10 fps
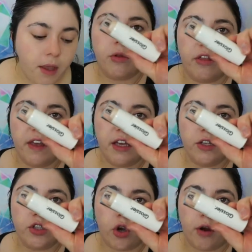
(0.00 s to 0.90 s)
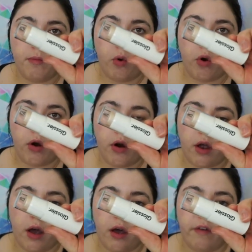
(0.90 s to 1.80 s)
So these are more
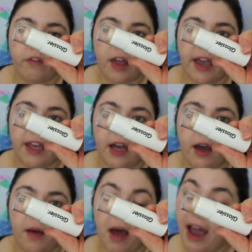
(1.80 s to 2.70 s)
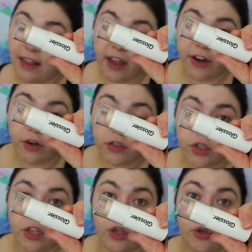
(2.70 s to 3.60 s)
of like uh, highlighters
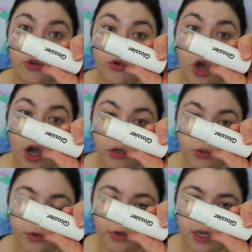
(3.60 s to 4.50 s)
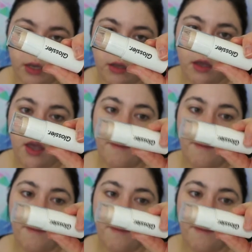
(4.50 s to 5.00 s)
so that you can do contouring,